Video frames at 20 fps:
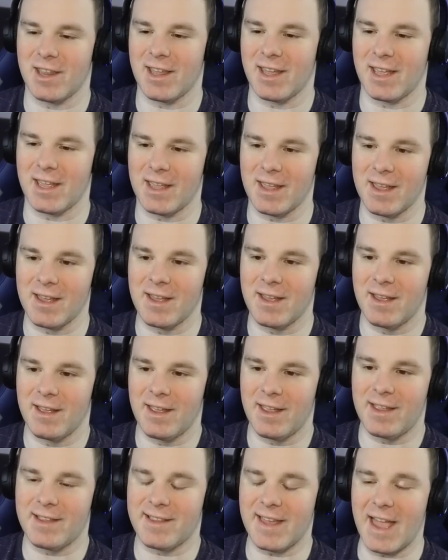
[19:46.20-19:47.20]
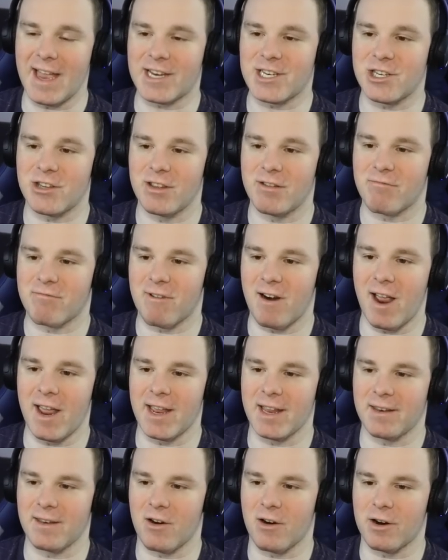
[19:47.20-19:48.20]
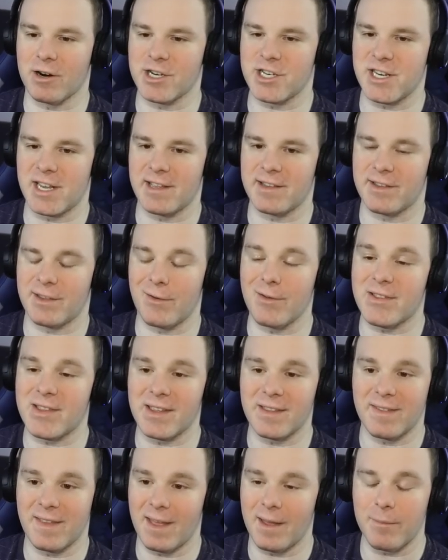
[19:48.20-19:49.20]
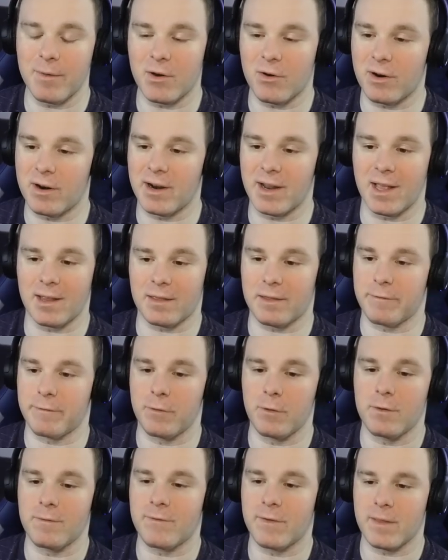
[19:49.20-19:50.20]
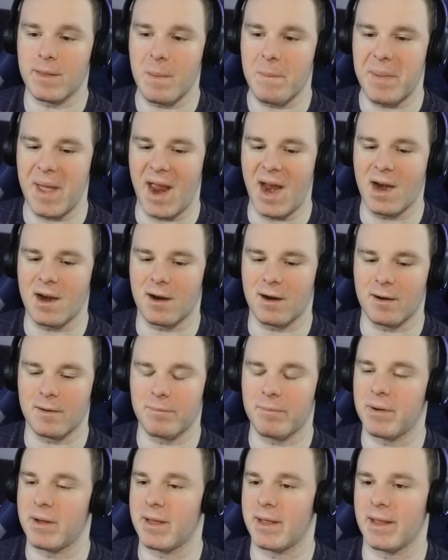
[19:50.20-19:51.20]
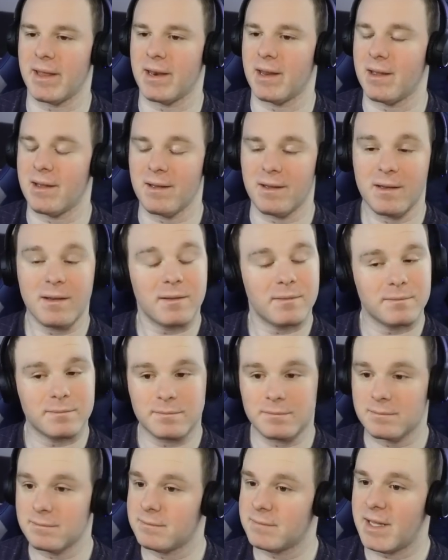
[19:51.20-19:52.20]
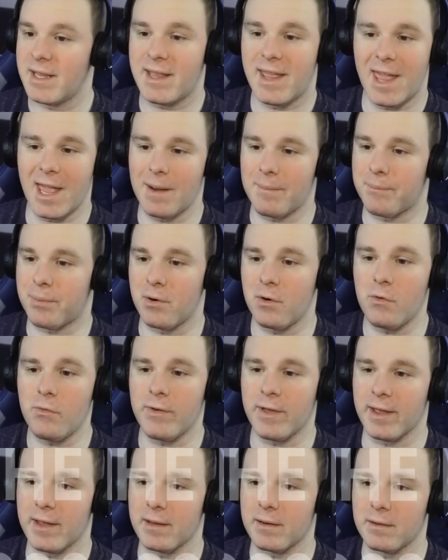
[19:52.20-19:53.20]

Like, he's actually right. RJ's using them in order to get the food for the bear, but he can't prove it.